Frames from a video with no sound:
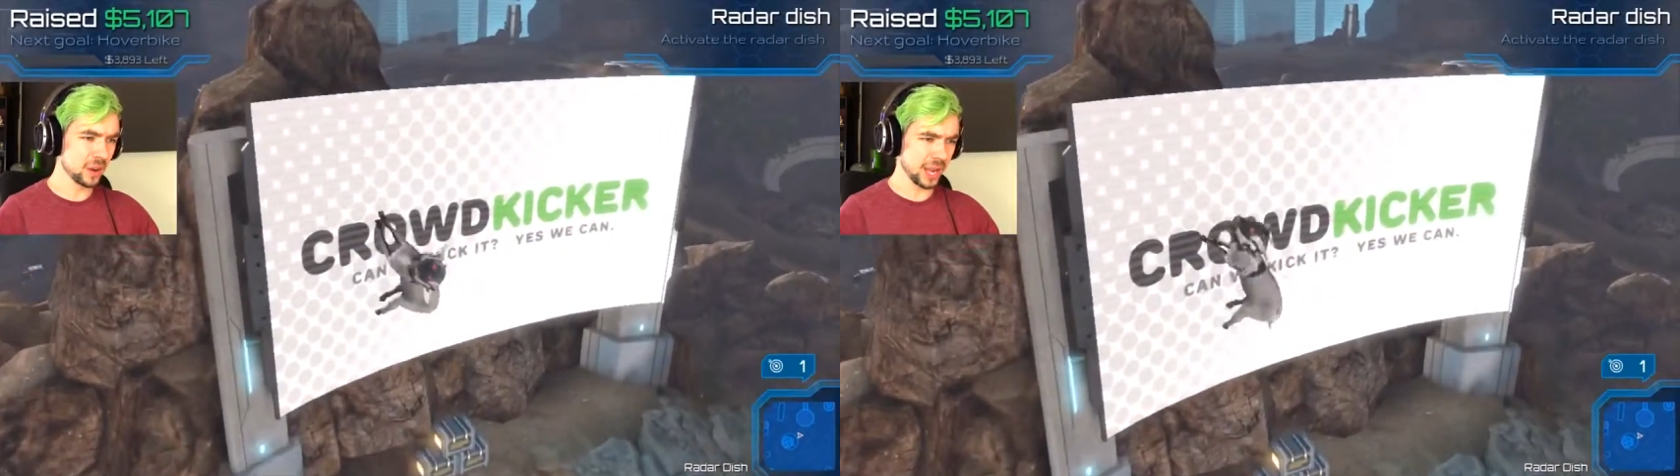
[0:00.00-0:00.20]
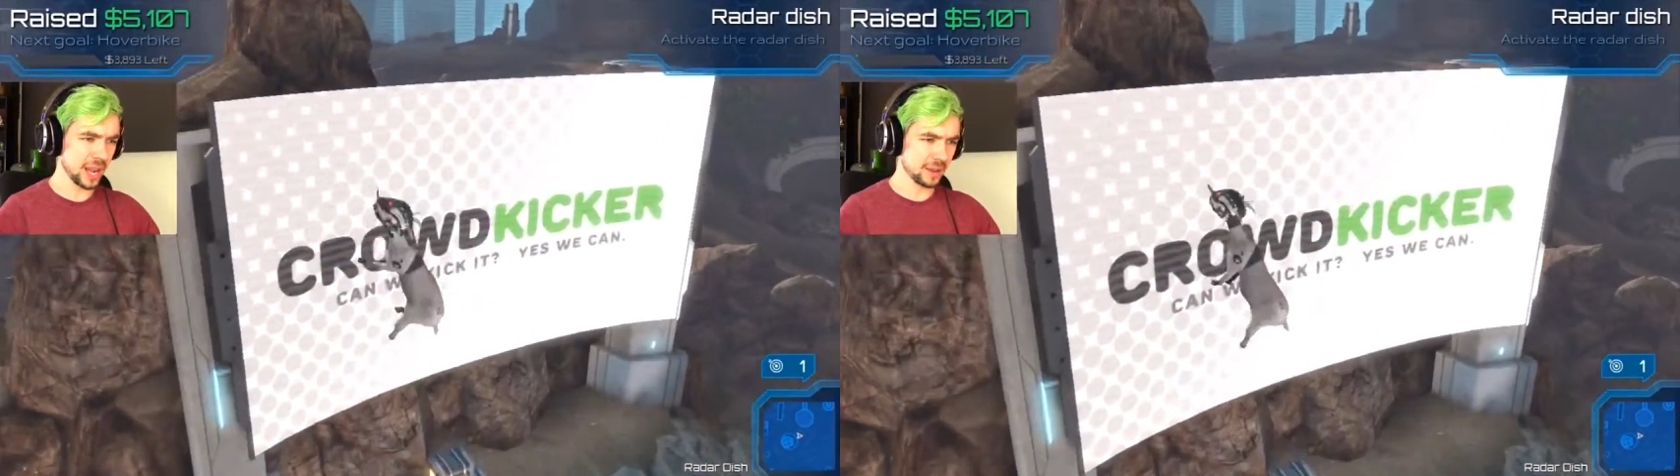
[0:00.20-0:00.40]

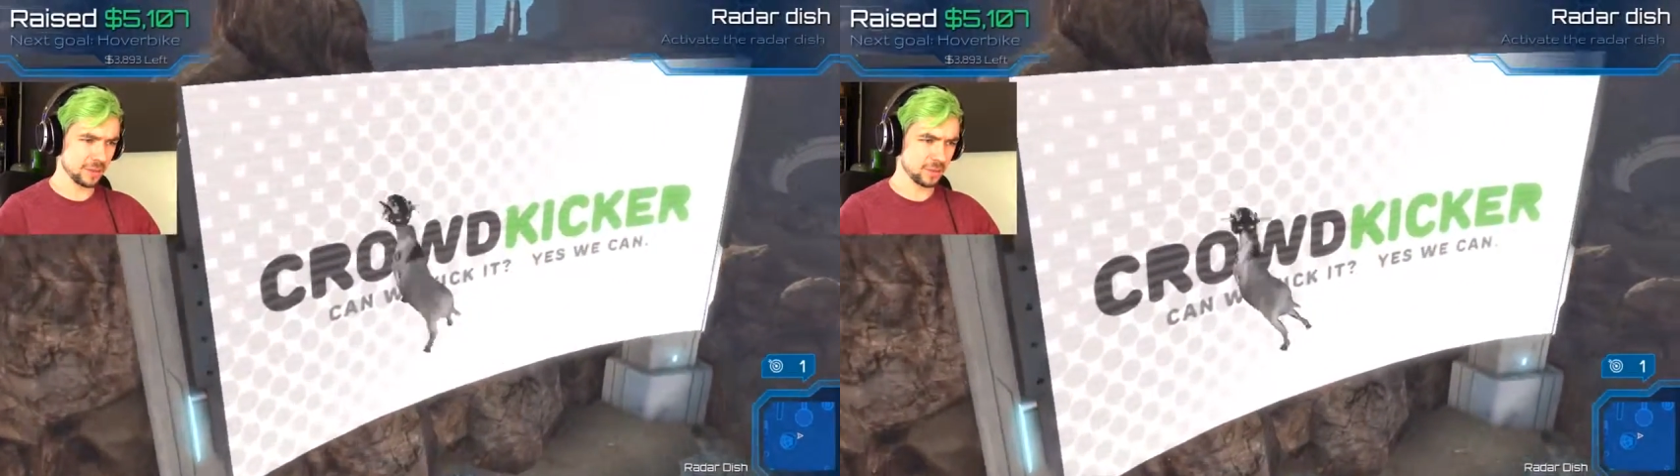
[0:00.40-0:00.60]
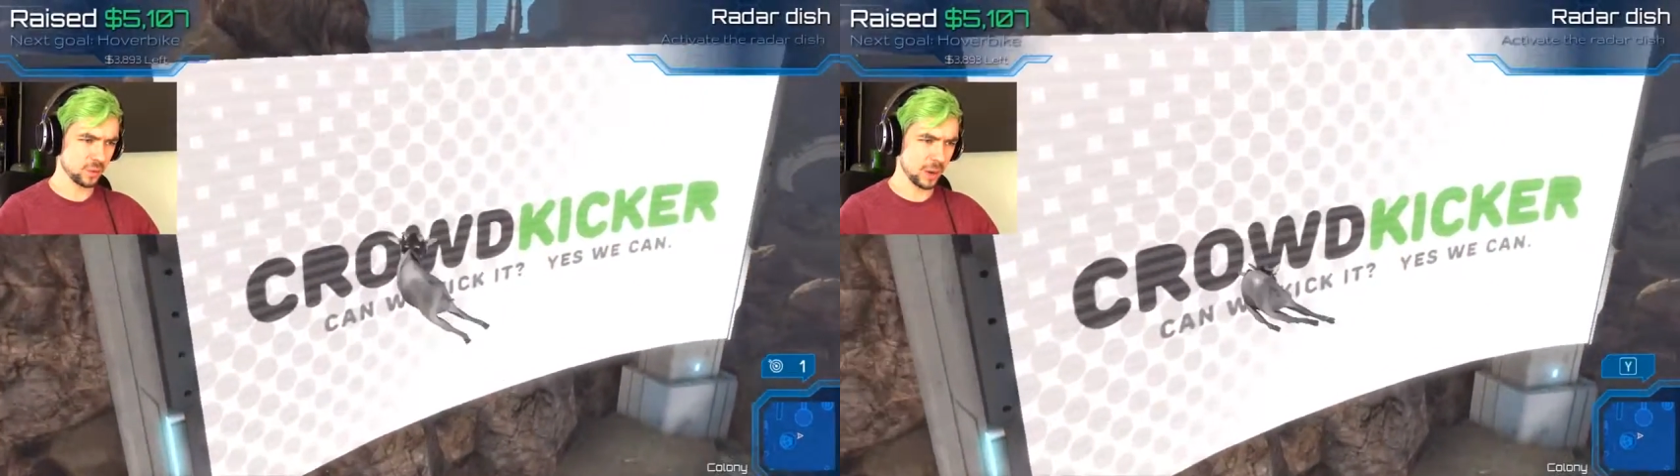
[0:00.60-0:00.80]
Okay,
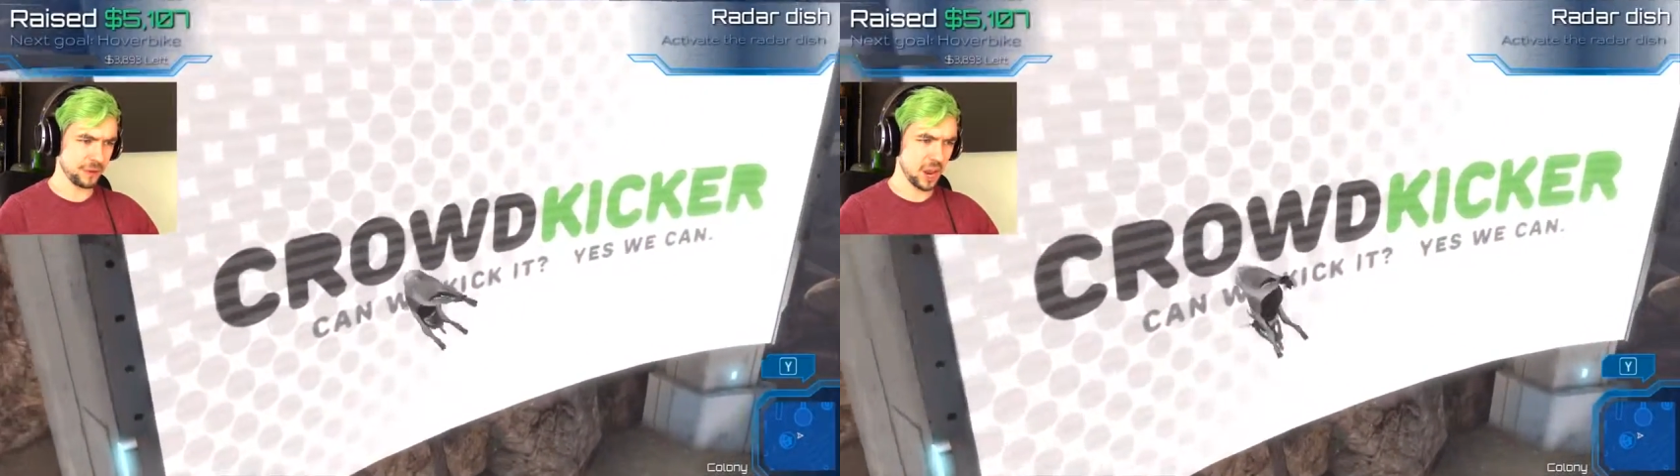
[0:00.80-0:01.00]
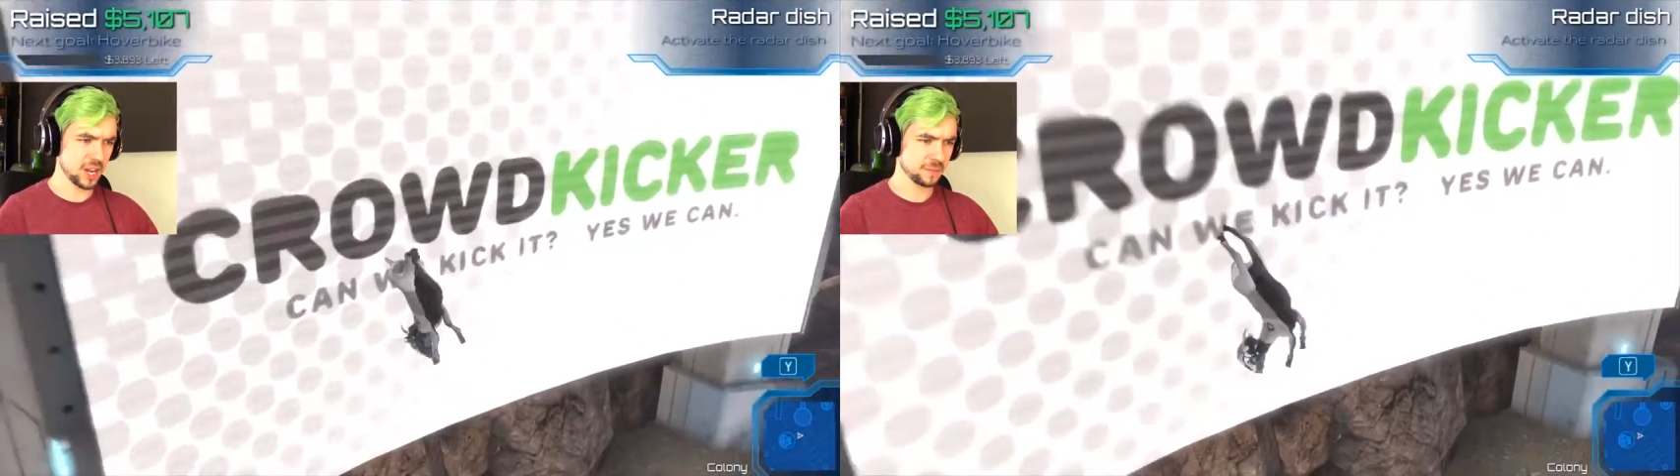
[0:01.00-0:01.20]
I'm
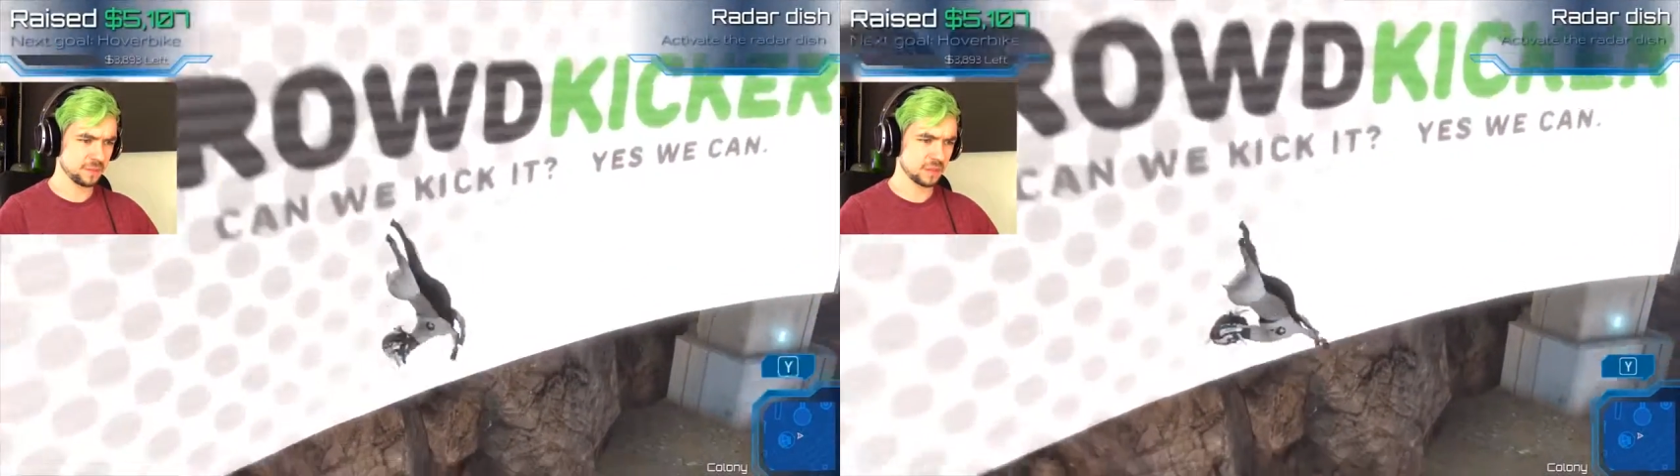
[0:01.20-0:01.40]
fine.